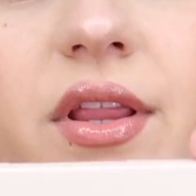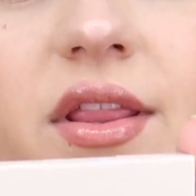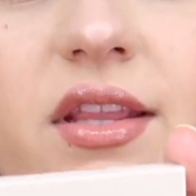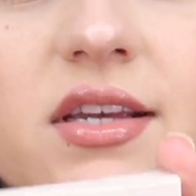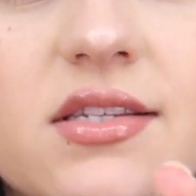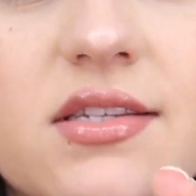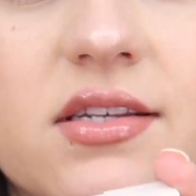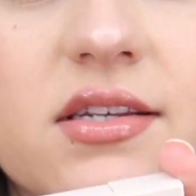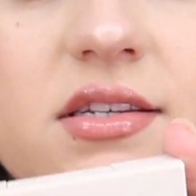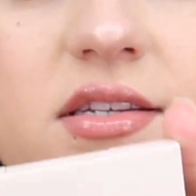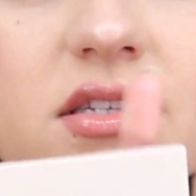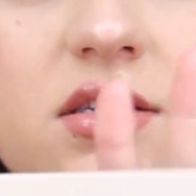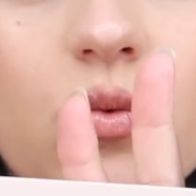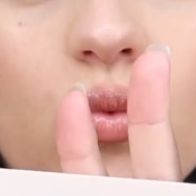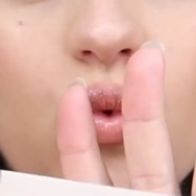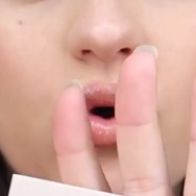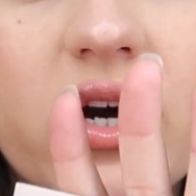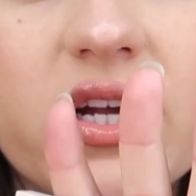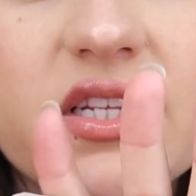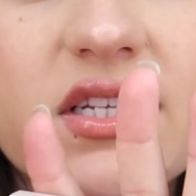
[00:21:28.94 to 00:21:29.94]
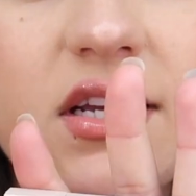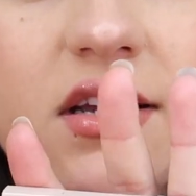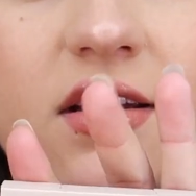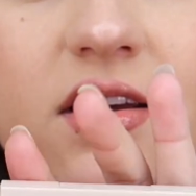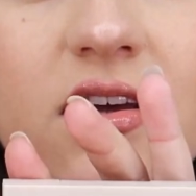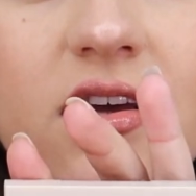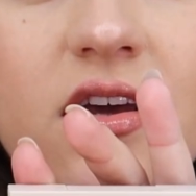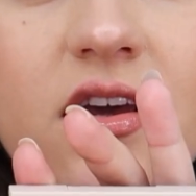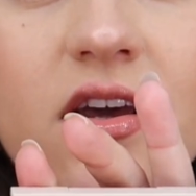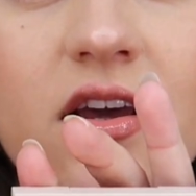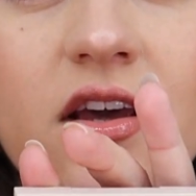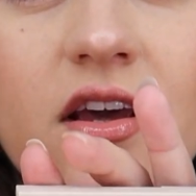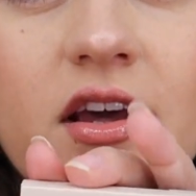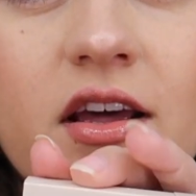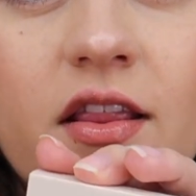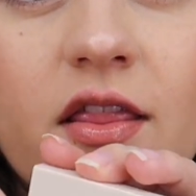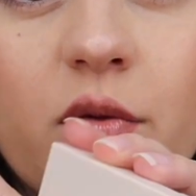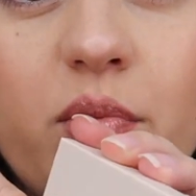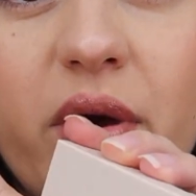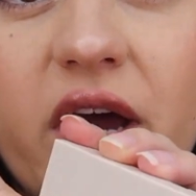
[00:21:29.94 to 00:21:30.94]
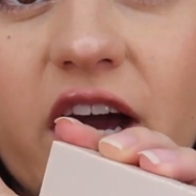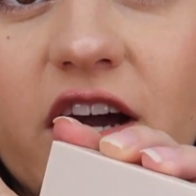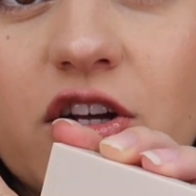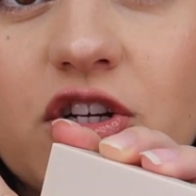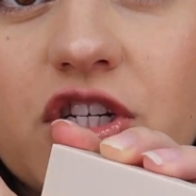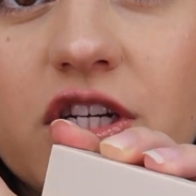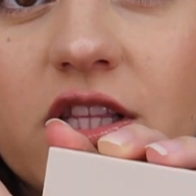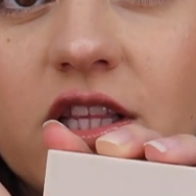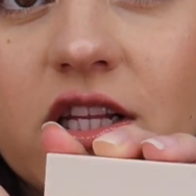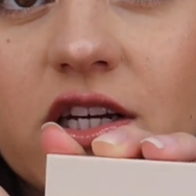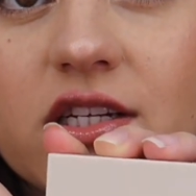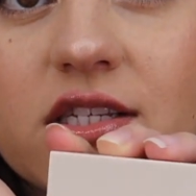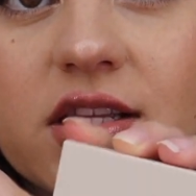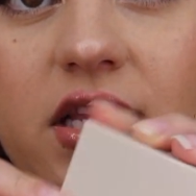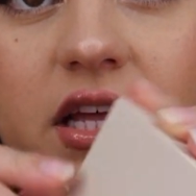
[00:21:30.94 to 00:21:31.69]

this is what the packaging looks